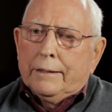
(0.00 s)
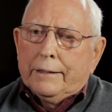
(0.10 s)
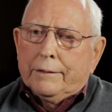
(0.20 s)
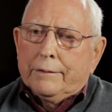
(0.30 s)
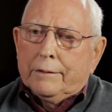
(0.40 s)

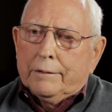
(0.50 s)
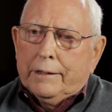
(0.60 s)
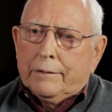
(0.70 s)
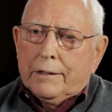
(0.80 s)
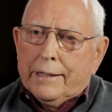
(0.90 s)
in
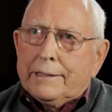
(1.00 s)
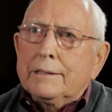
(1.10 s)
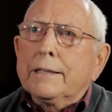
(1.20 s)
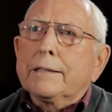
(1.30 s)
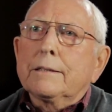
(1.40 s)
the late
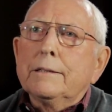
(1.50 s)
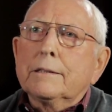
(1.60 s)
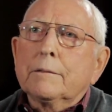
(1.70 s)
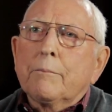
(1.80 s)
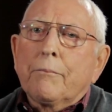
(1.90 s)

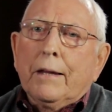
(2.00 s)
60s,